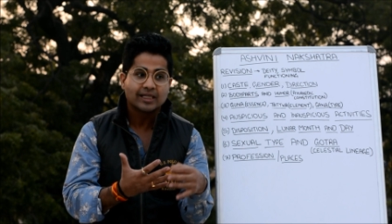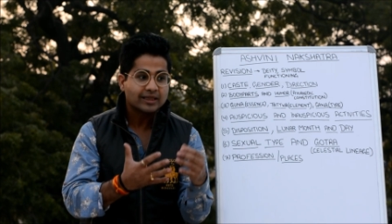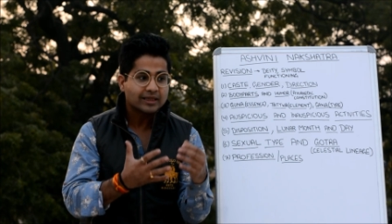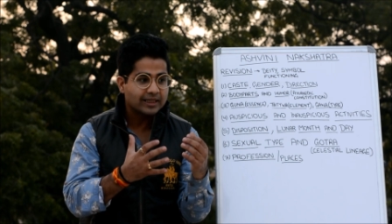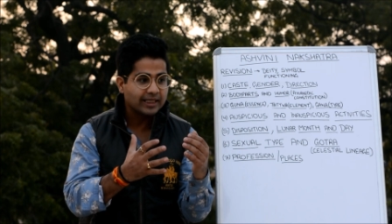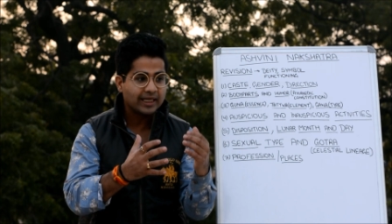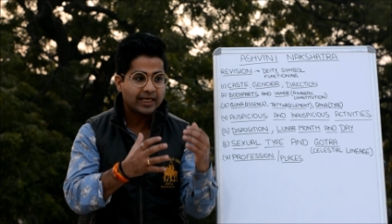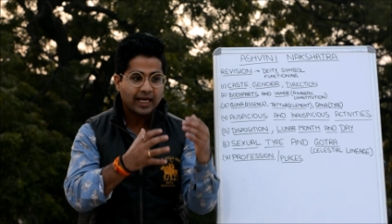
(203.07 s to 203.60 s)

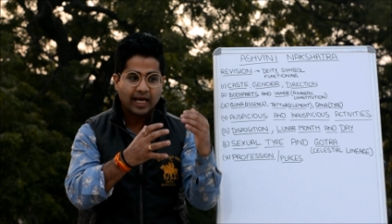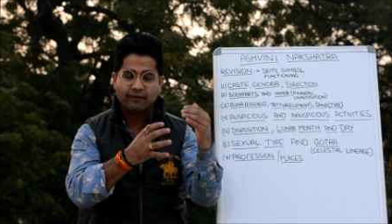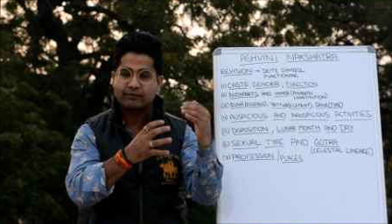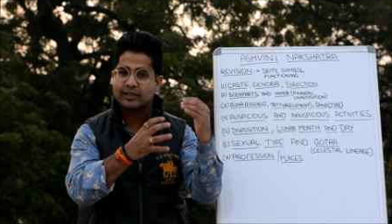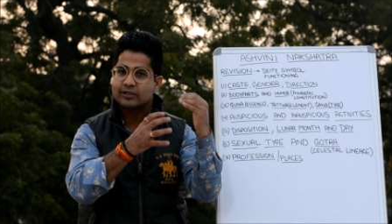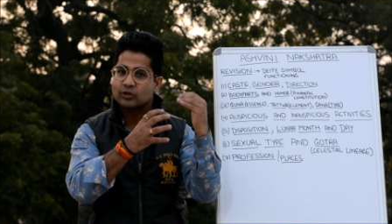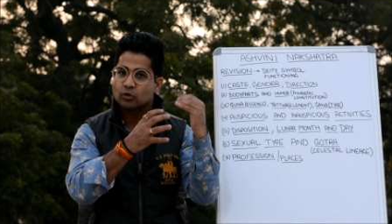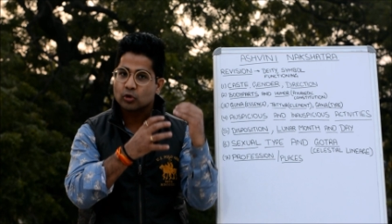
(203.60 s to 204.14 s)
They have
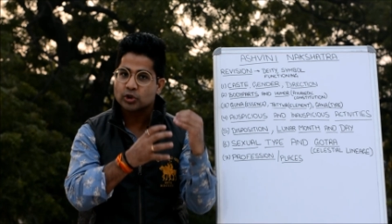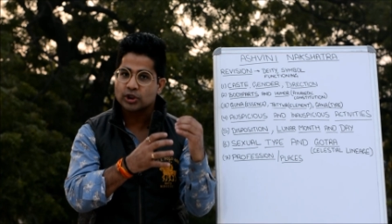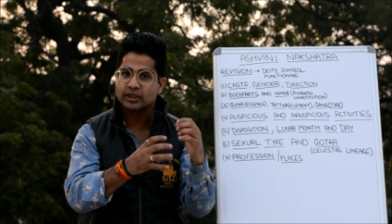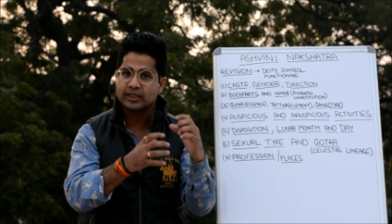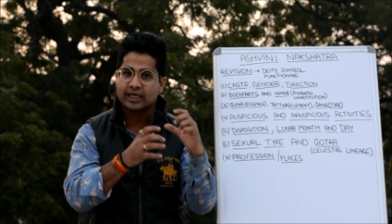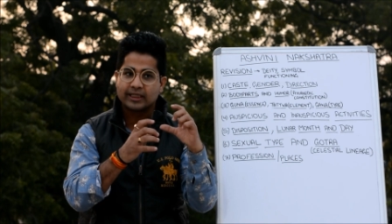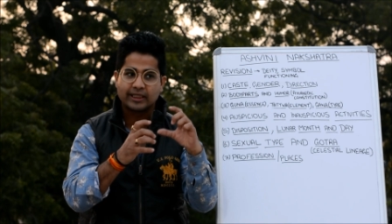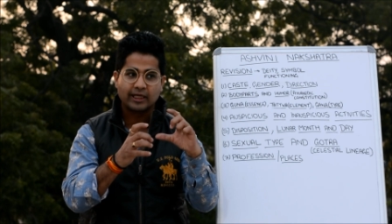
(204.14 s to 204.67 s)
this notion
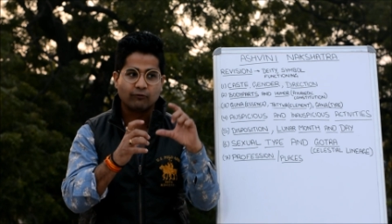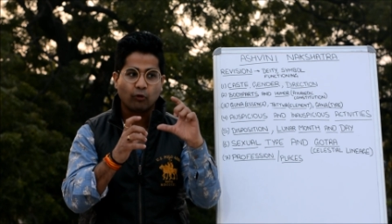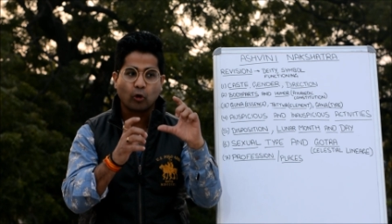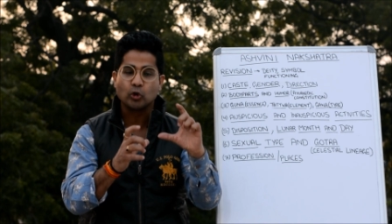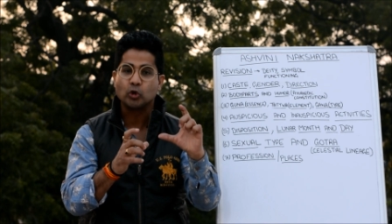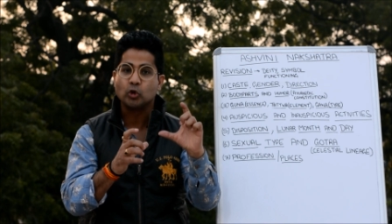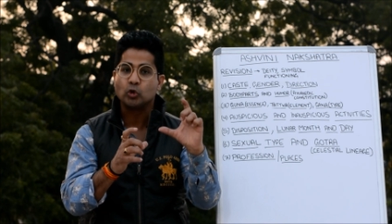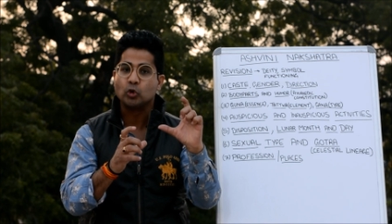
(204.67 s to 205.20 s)
that they
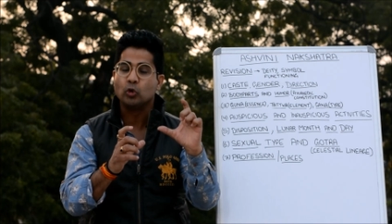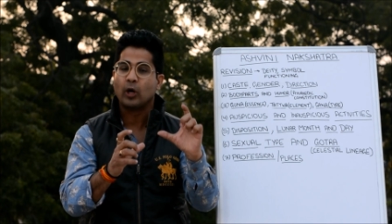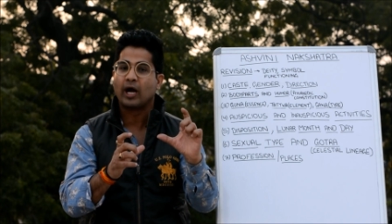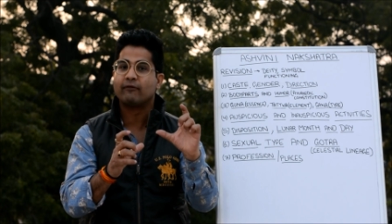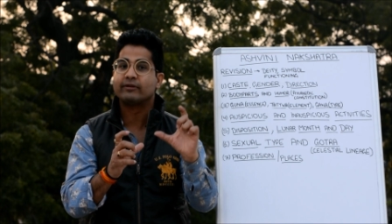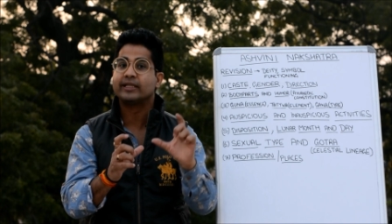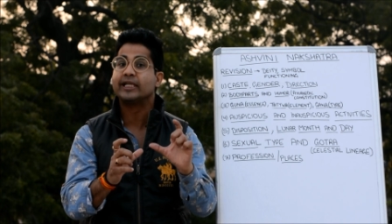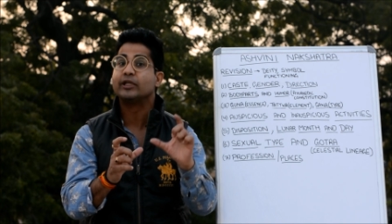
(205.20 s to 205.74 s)
want to
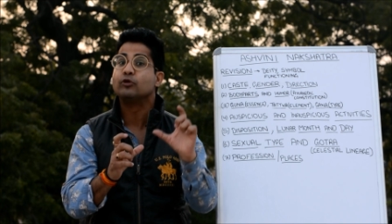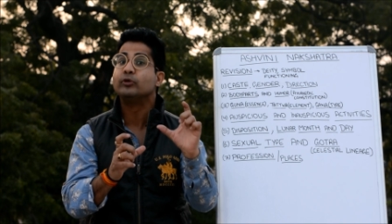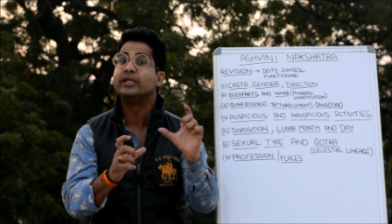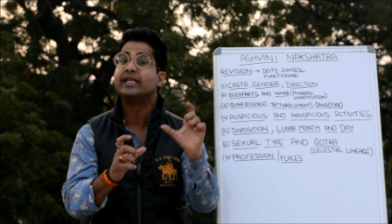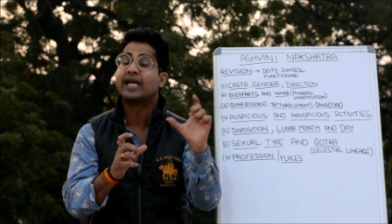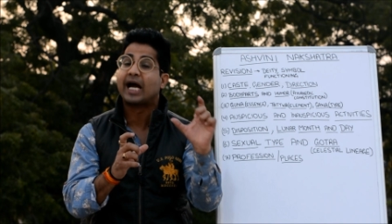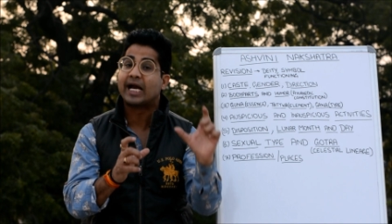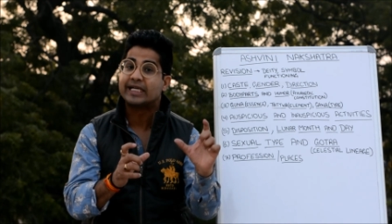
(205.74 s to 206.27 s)
have their
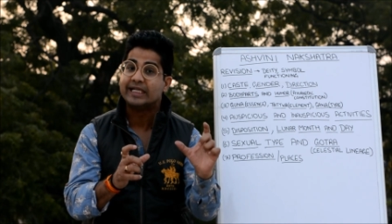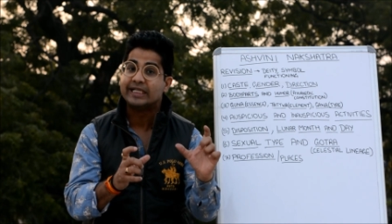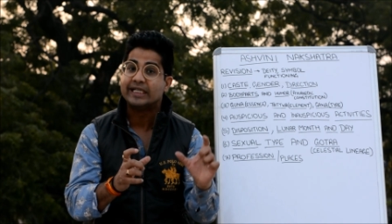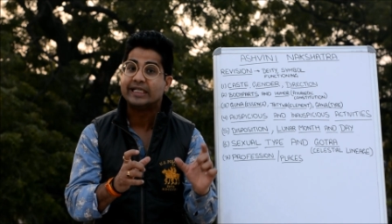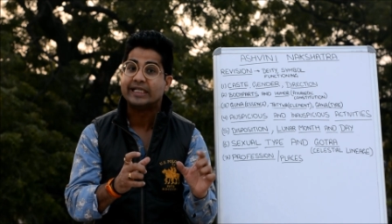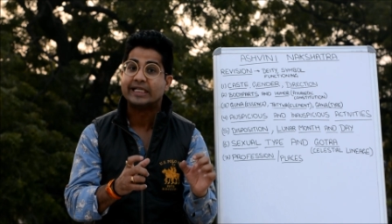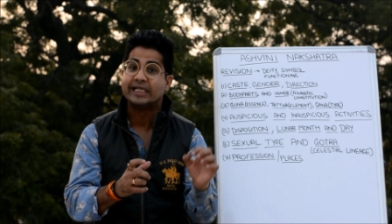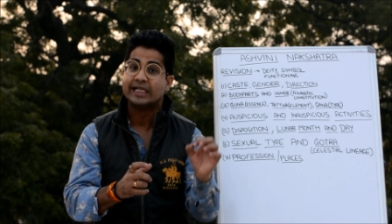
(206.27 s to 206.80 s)
unique
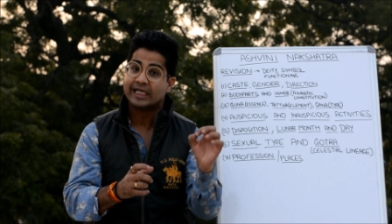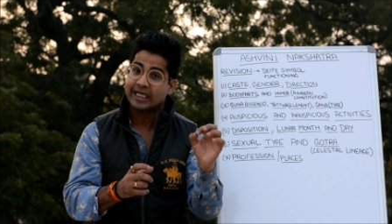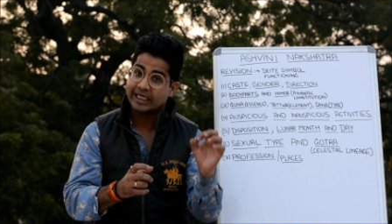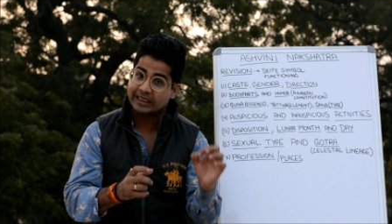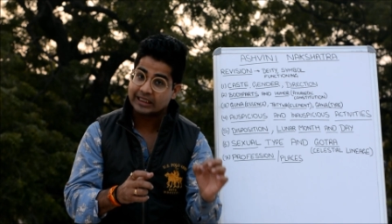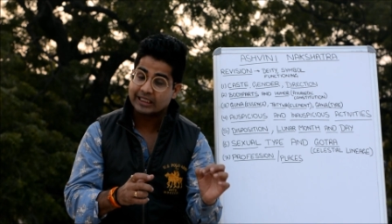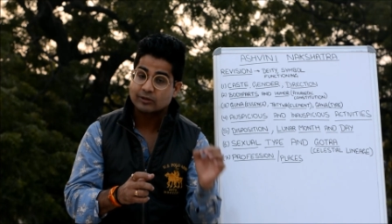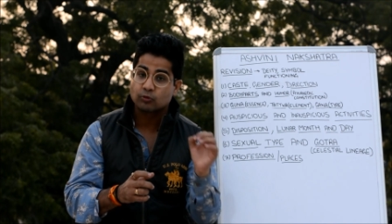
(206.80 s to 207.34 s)
identity in
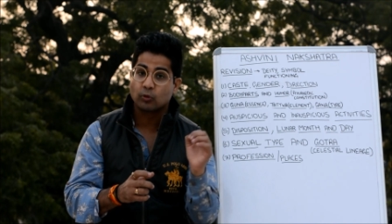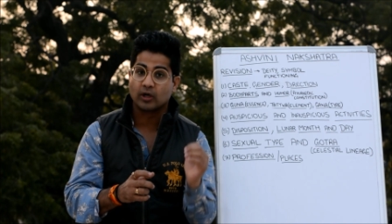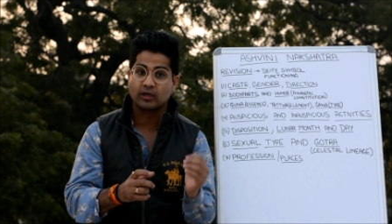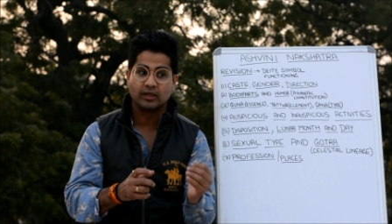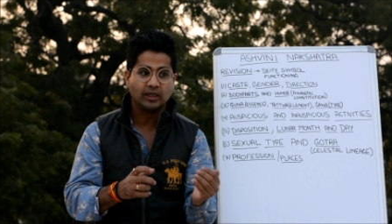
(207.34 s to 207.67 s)
this world.